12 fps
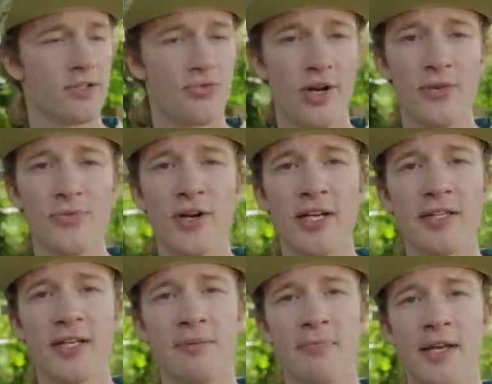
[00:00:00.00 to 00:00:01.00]
try to
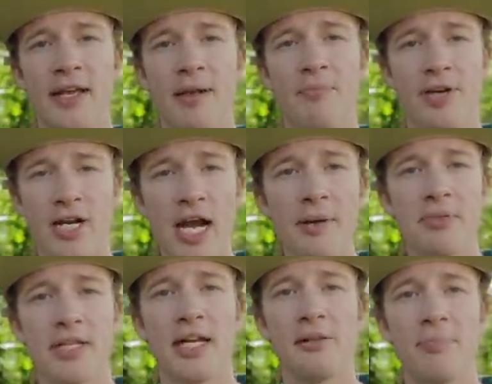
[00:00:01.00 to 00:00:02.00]
find them, and
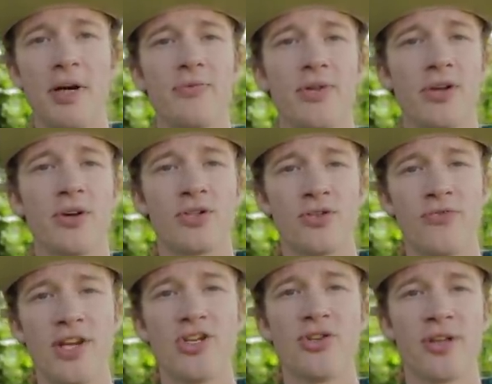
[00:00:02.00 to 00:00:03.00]
perhaps help out with
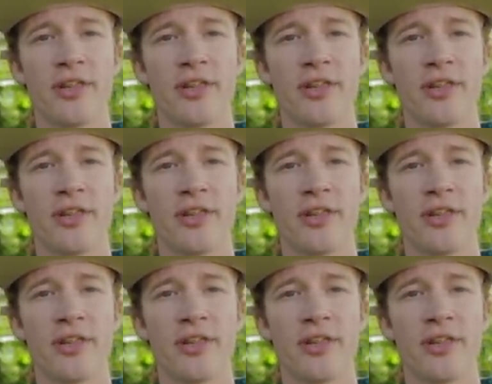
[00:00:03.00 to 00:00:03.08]
conservation